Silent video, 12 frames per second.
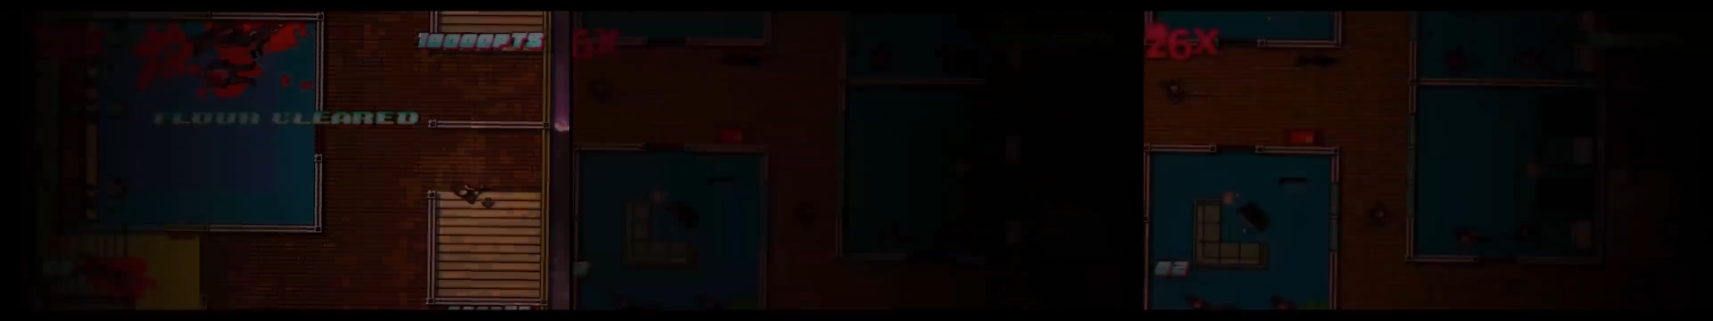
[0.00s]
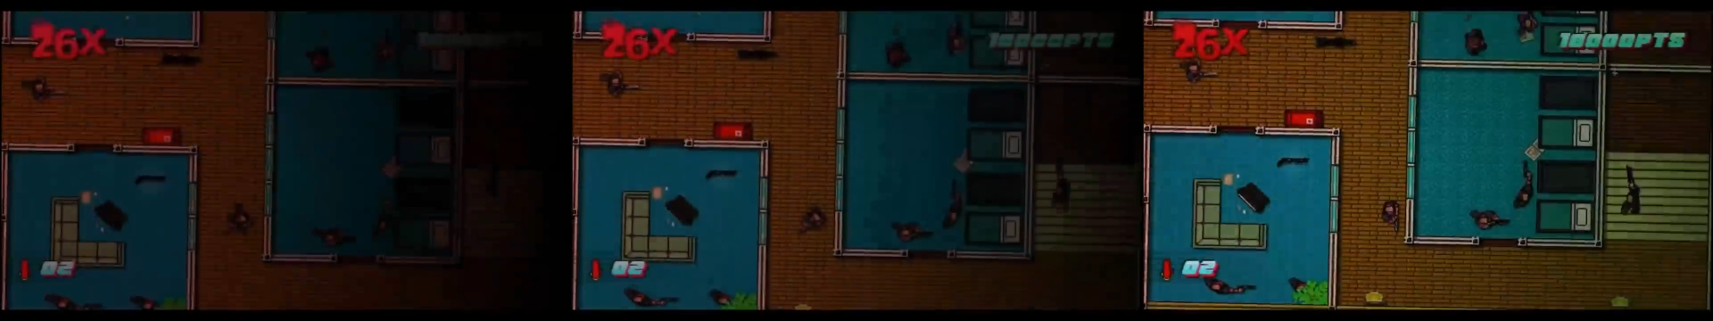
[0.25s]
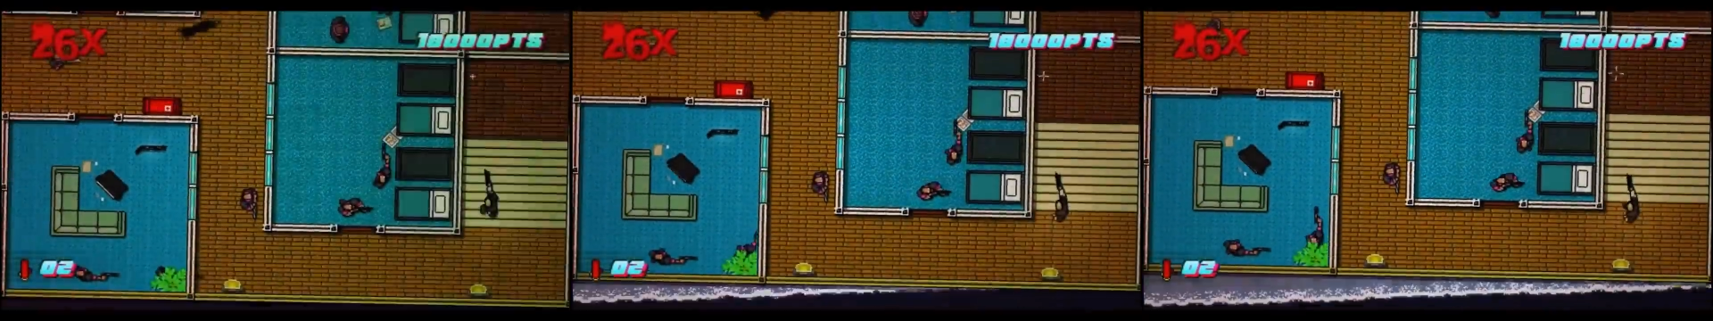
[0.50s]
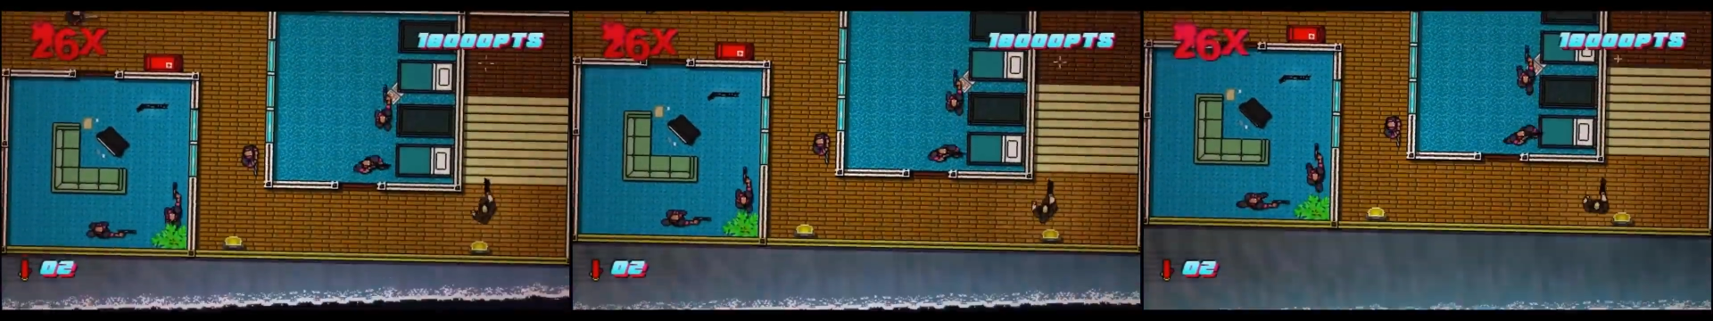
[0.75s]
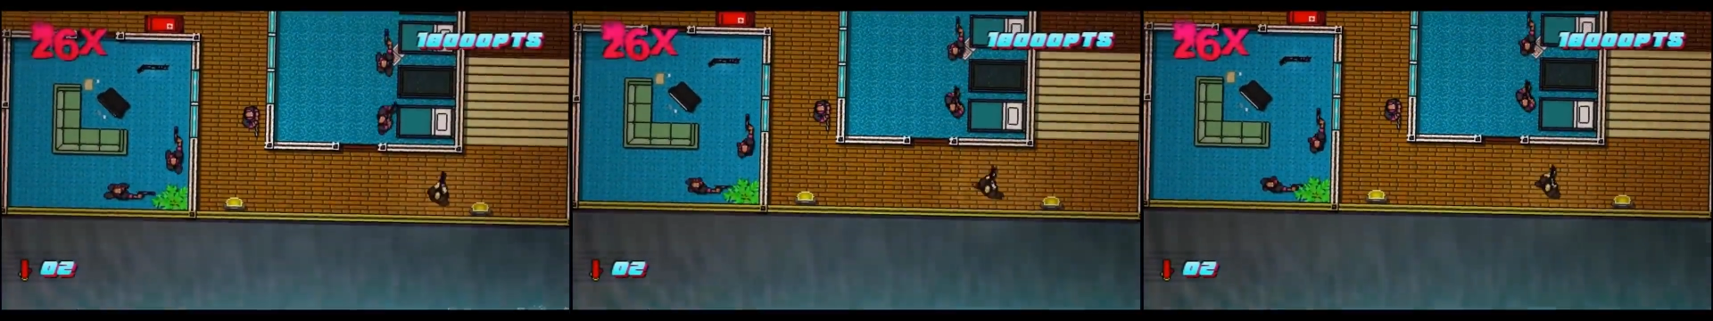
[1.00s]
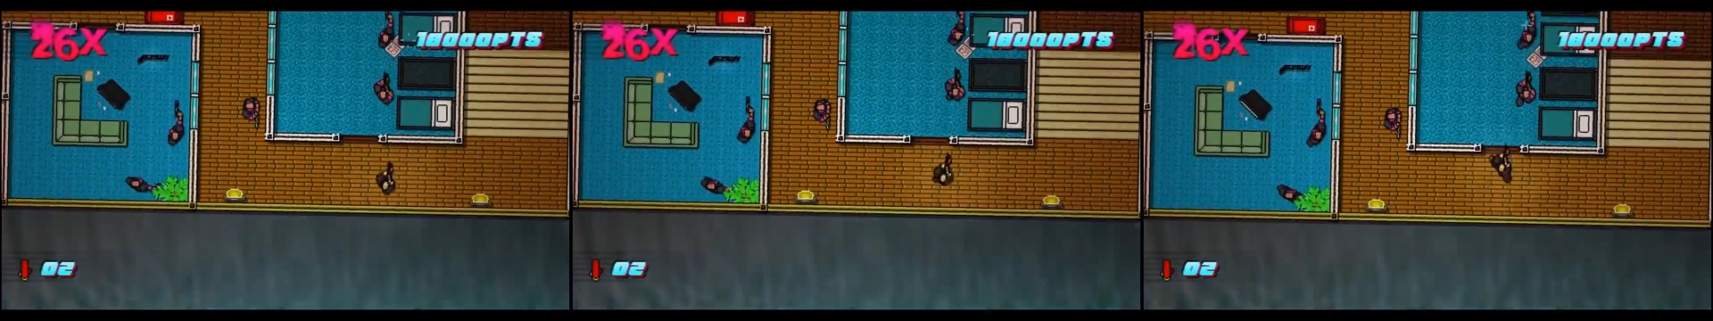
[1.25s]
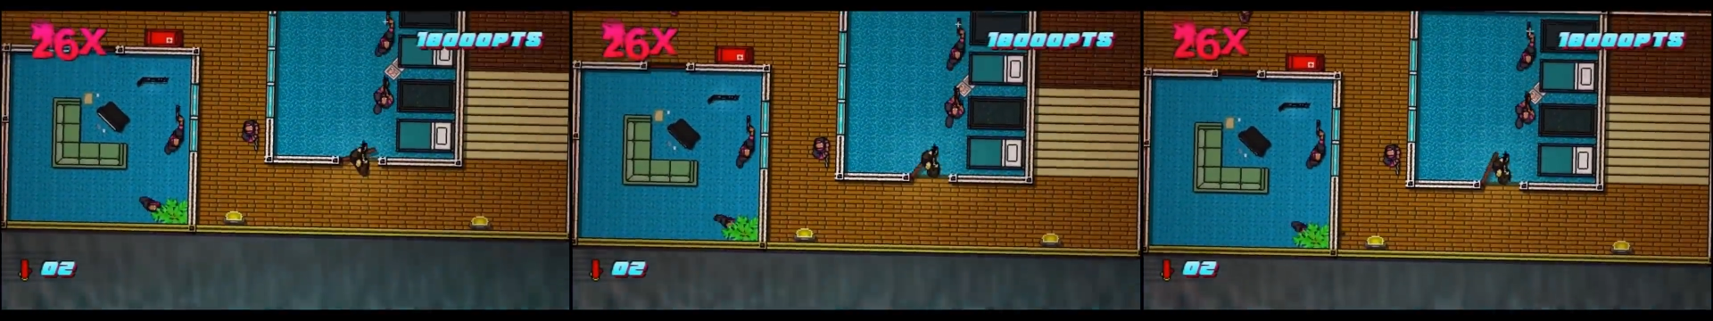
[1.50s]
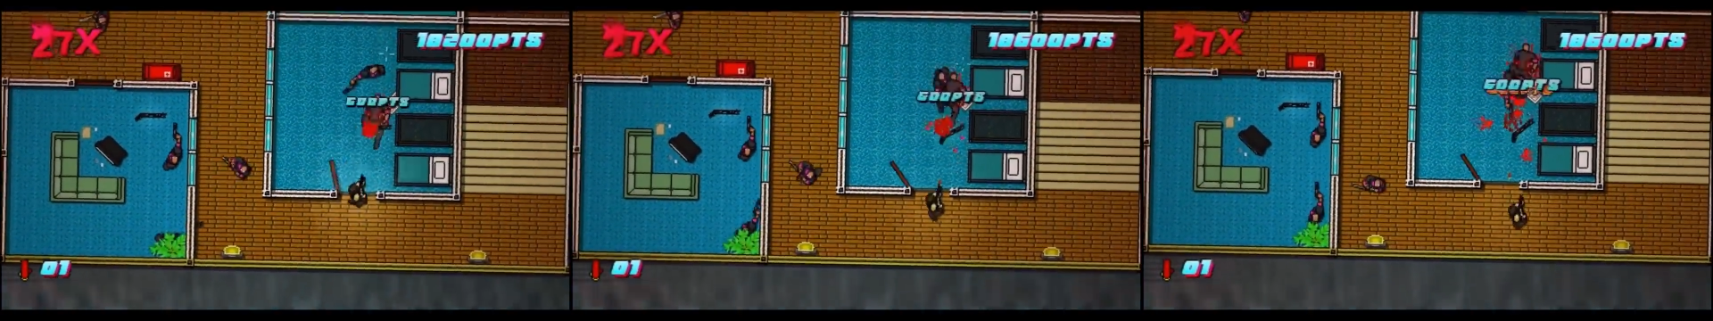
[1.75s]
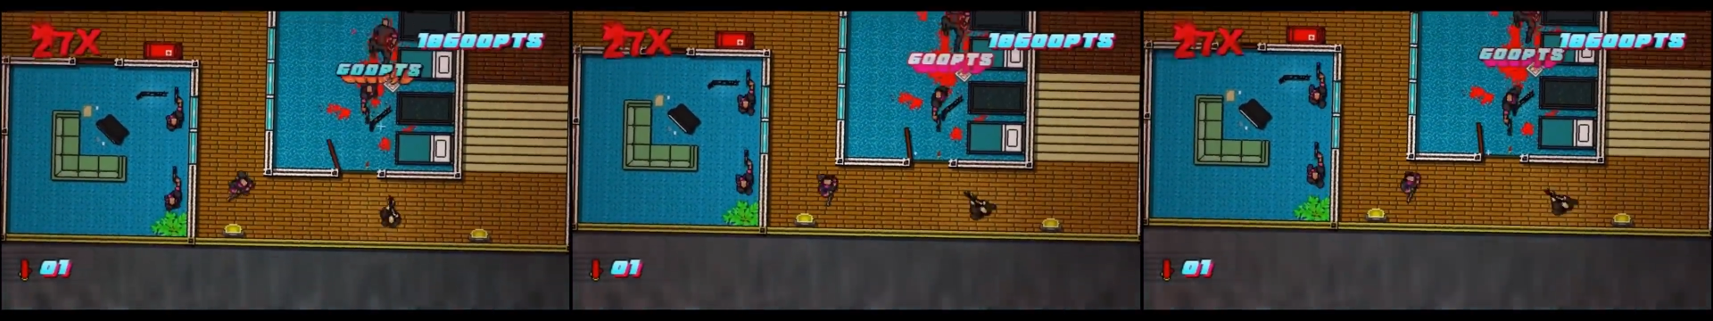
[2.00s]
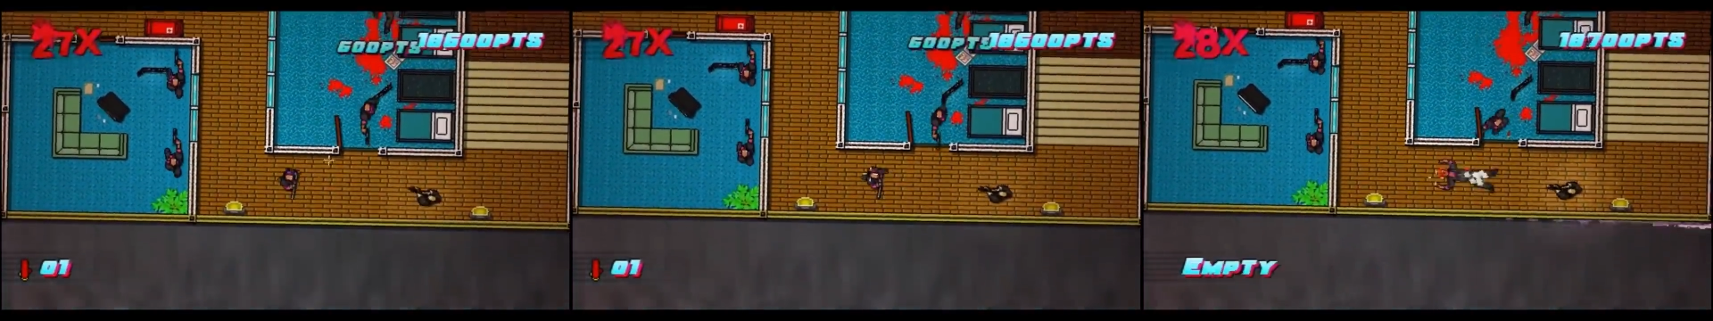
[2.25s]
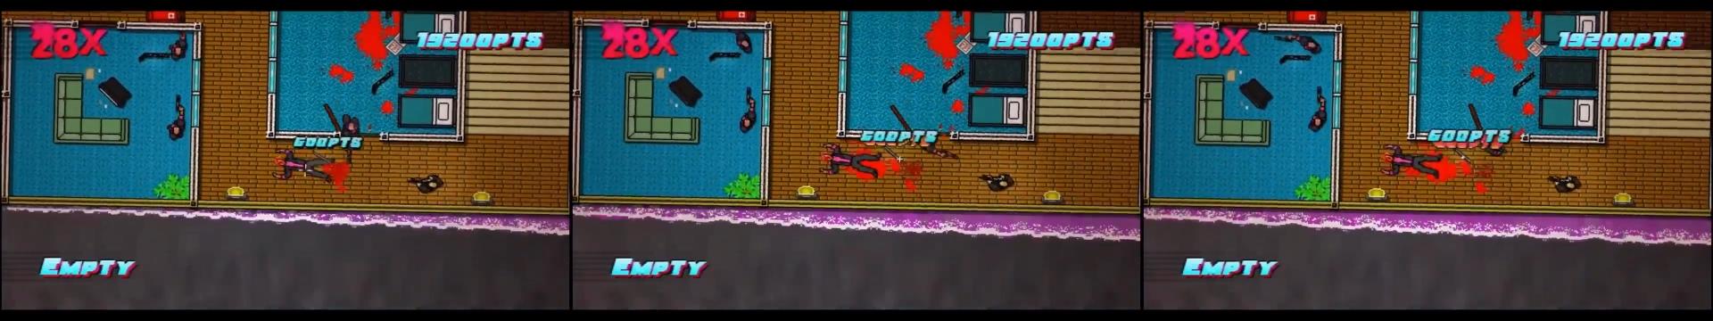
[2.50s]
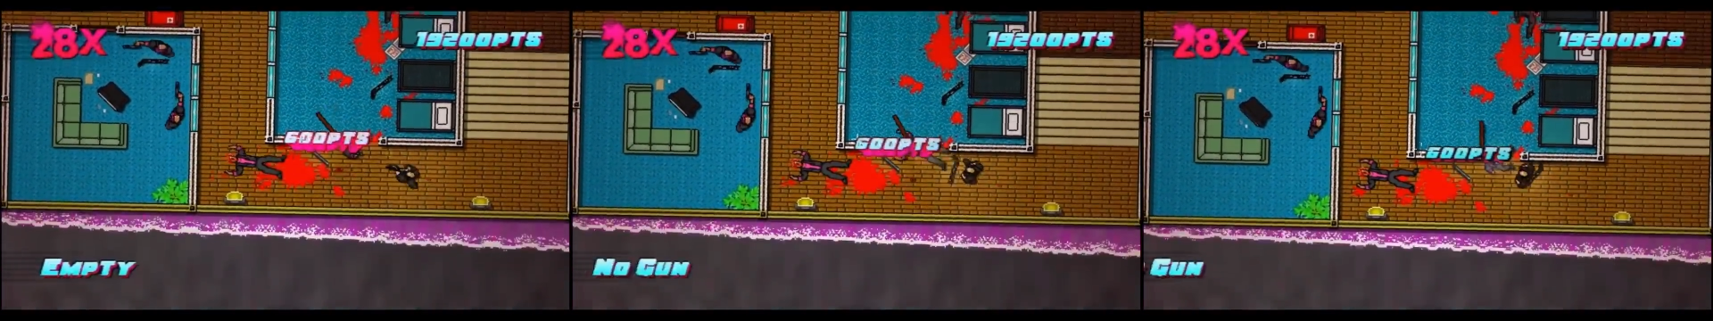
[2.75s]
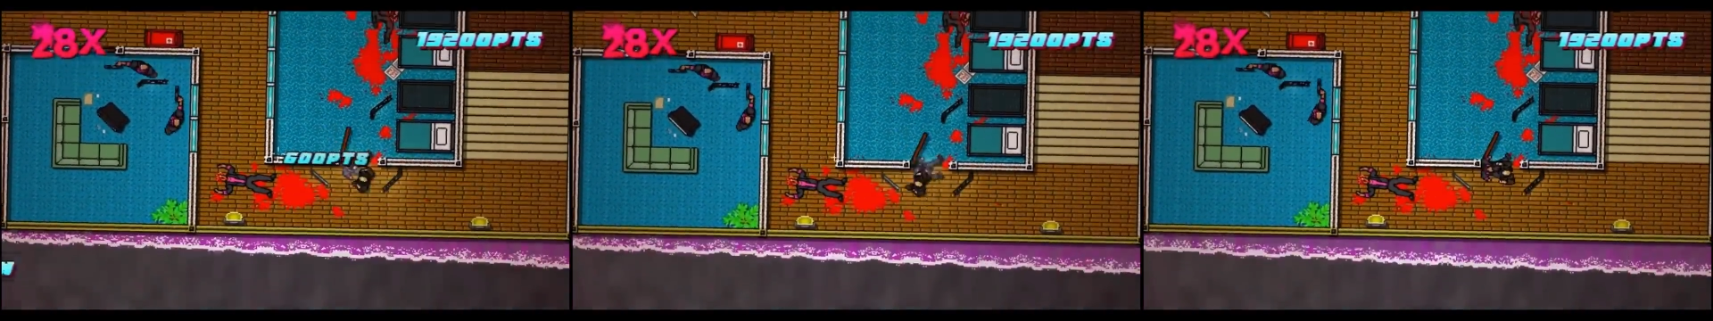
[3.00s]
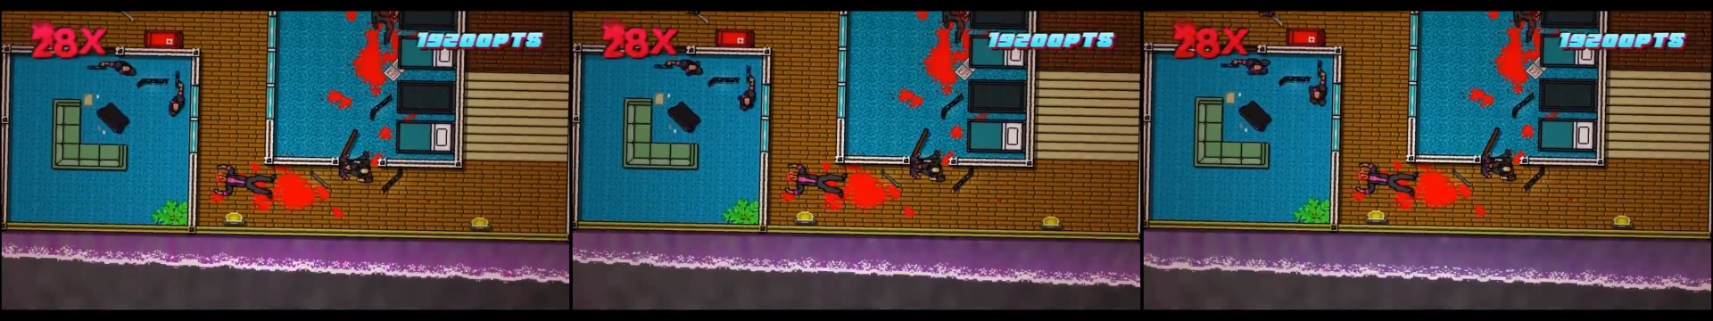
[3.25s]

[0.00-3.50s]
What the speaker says: (no speaker visible)